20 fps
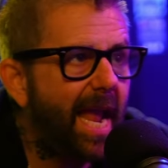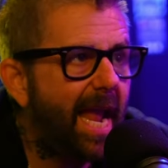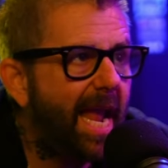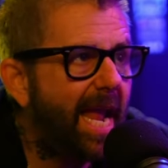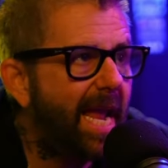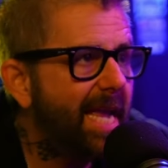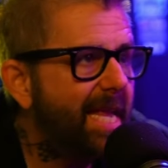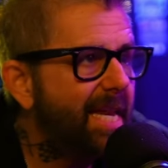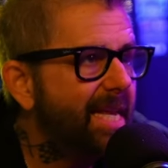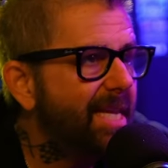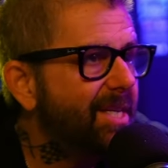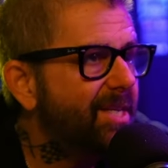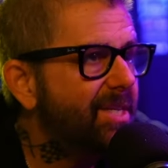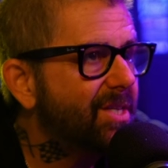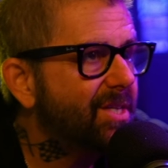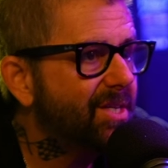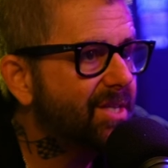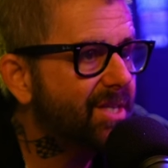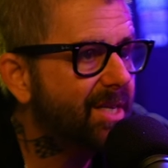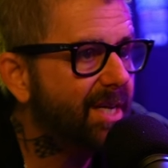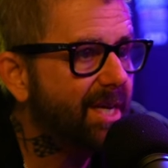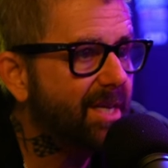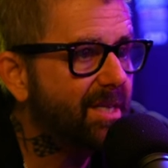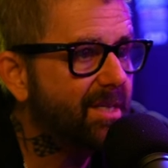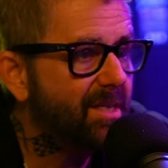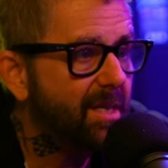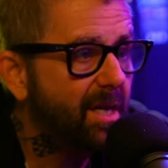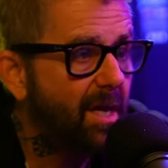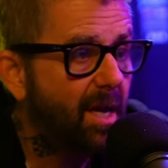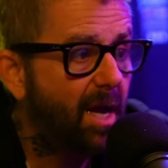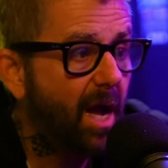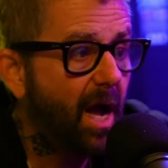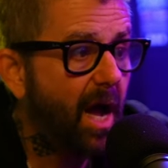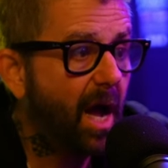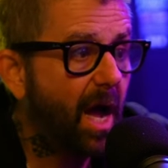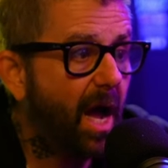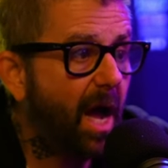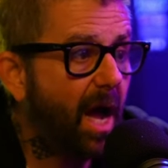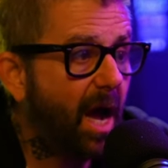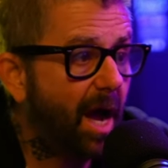86,
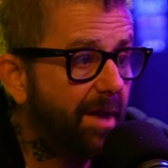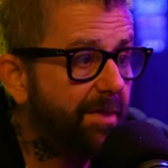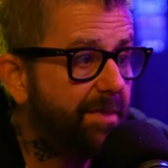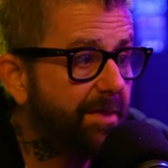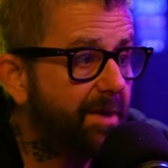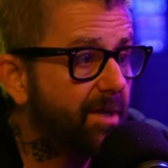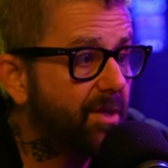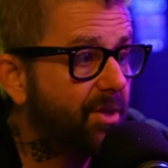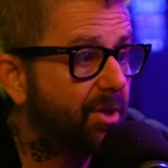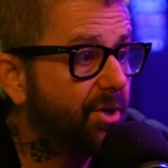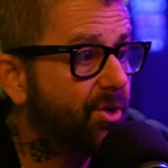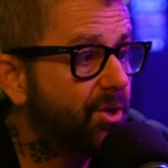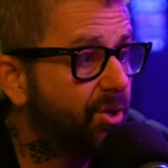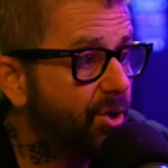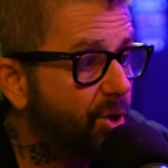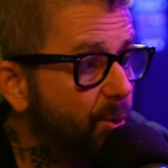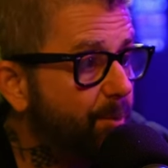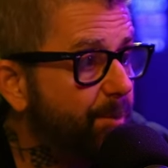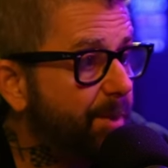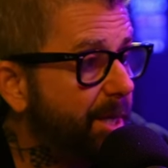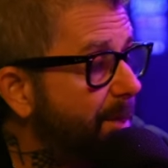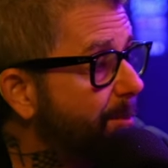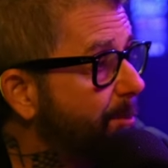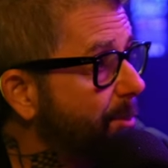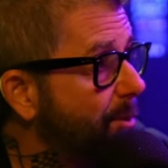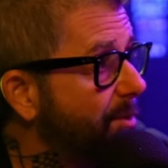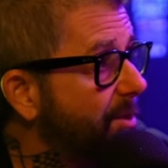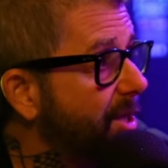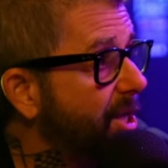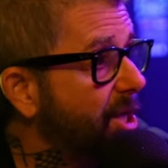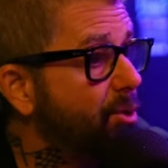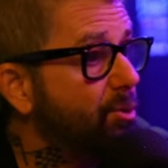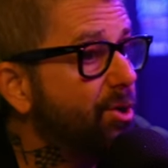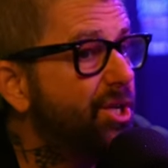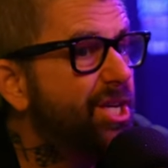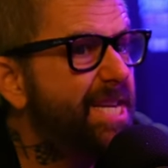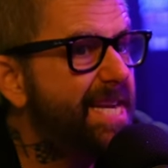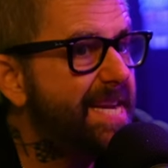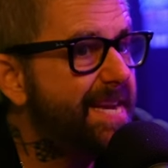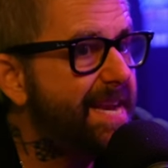I think the two people that you
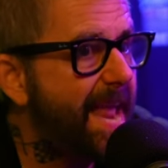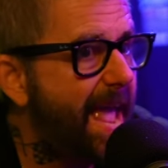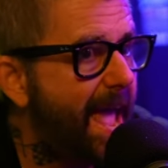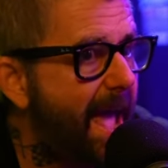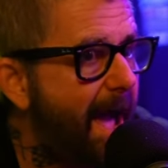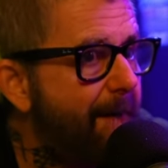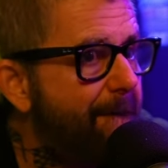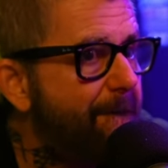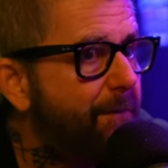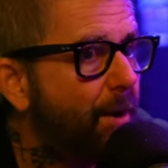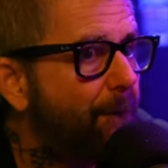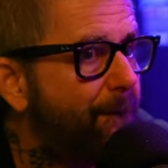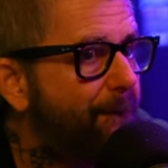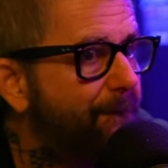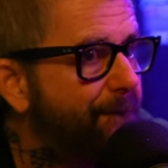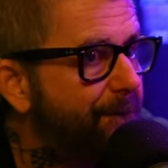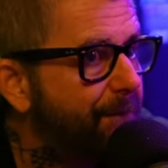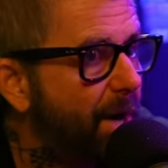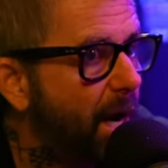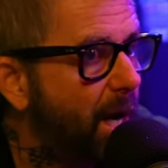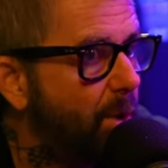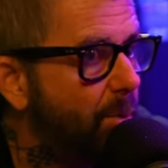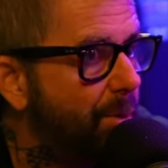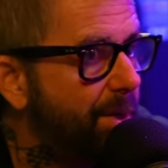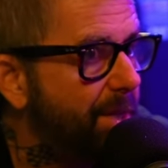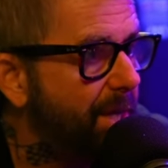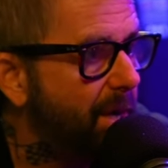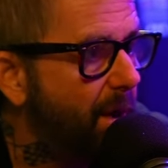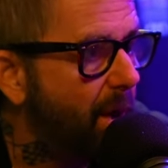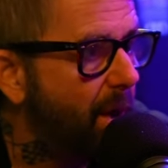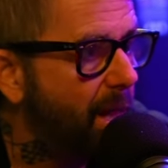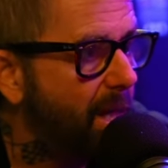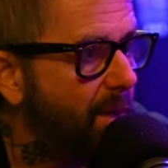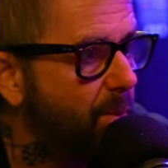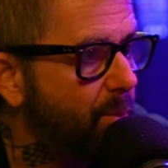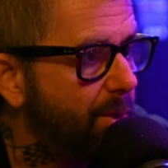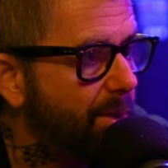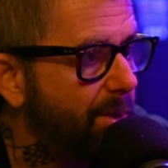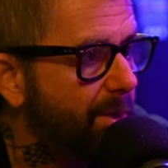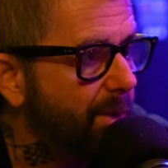didn't ever fuck with in
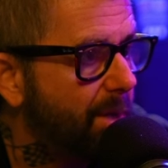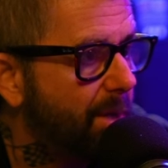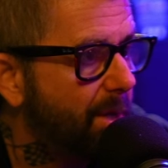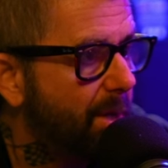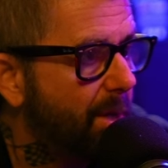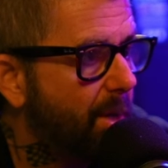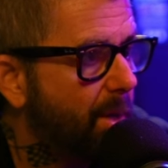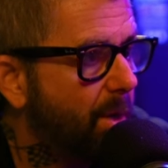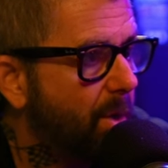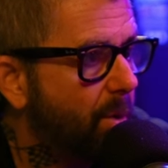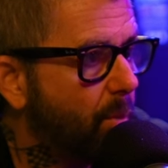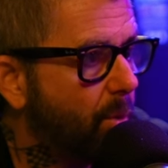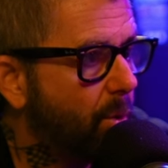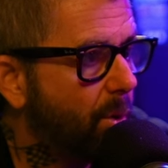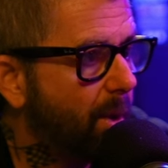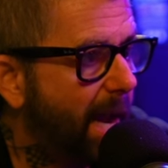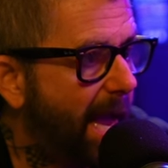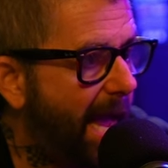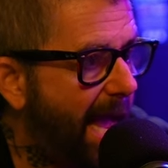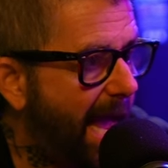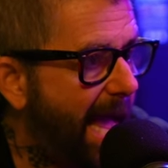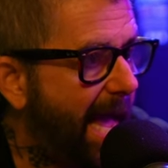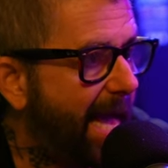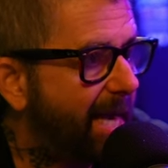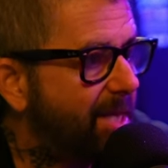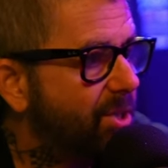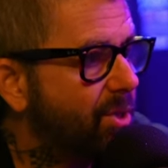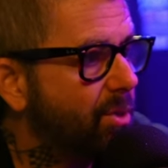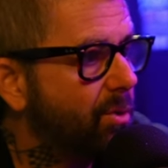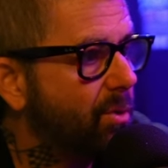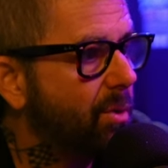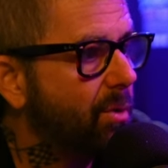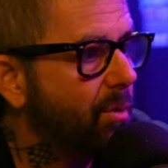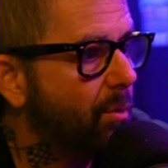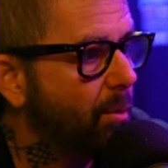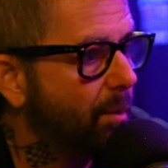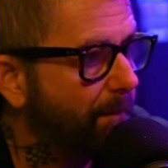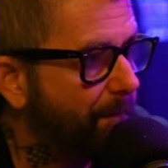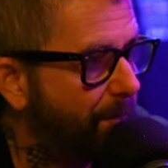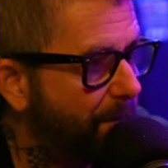Hollywood were Axl
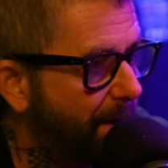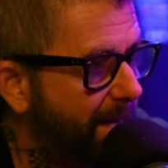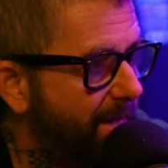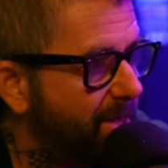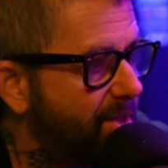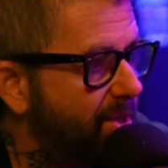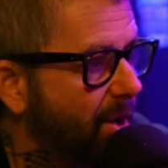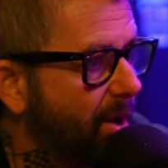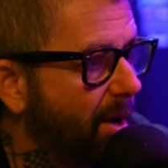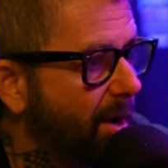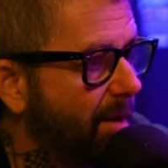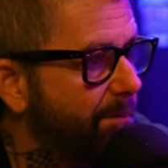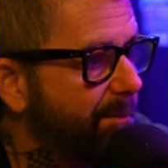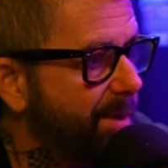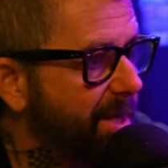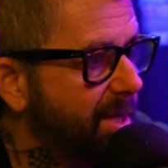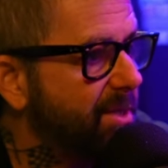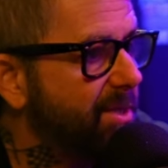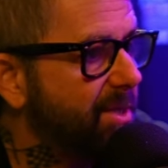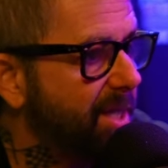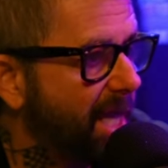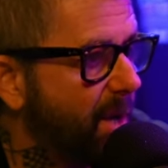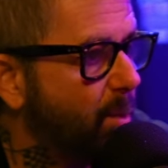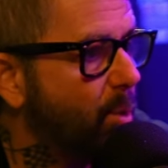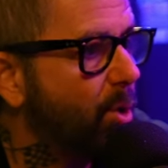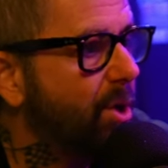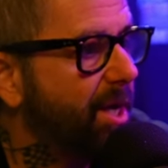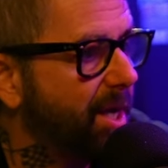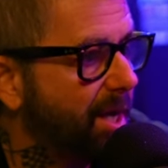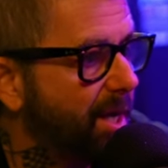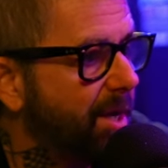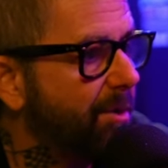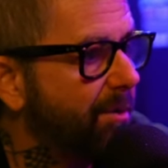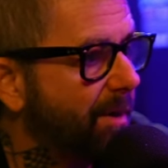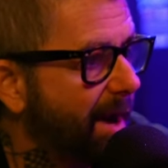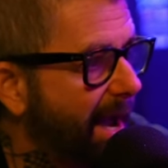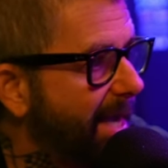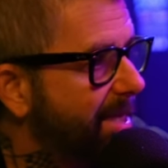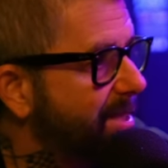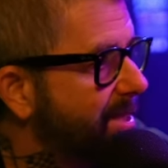or Frank Starr, because they will kick your
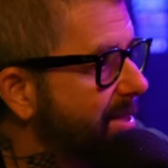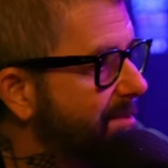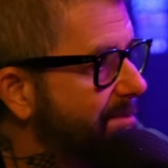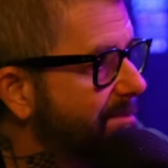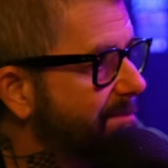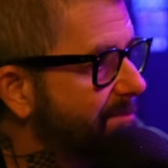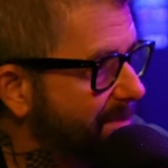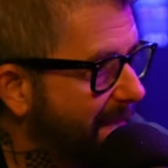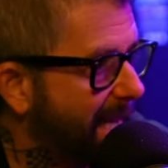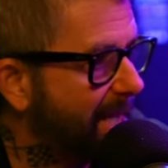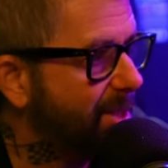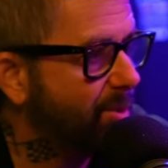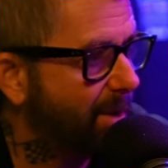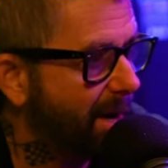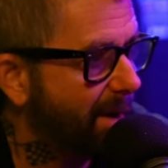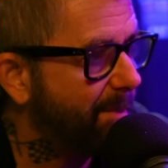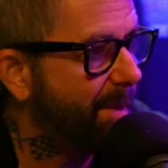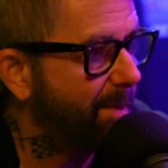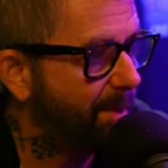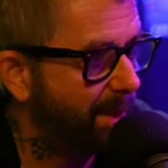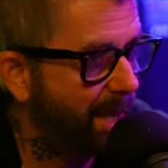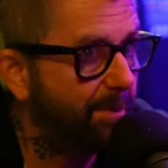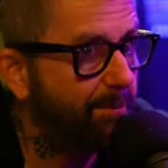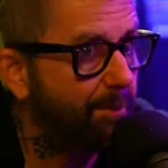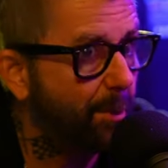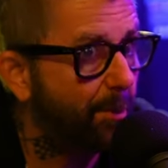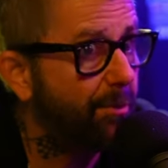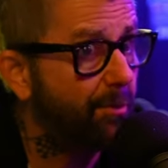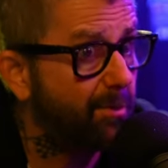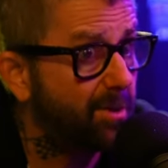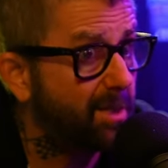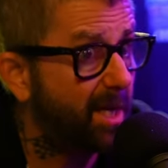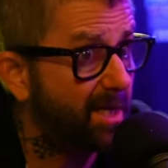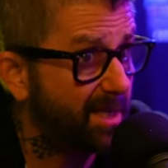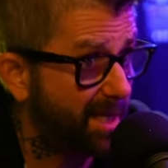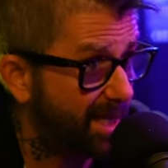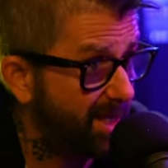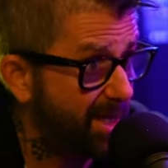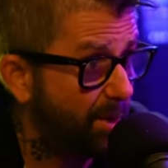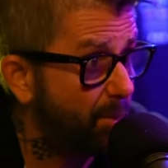ass. That's what I remember. Like both those guys,
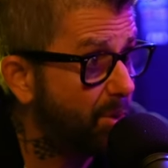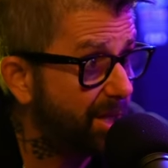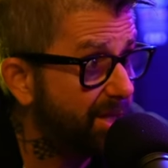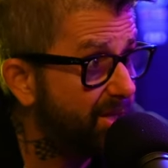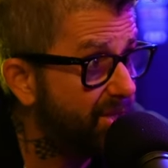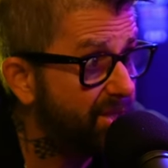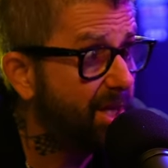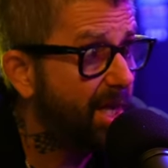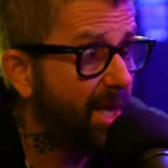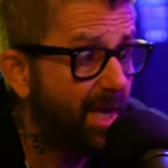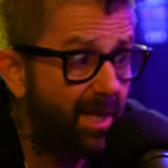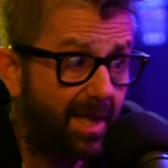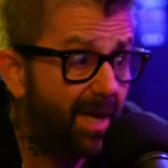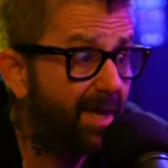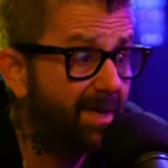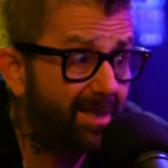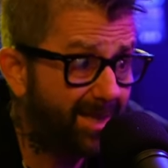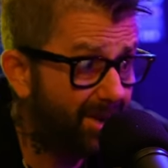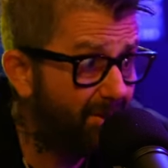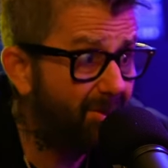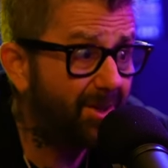like they were they're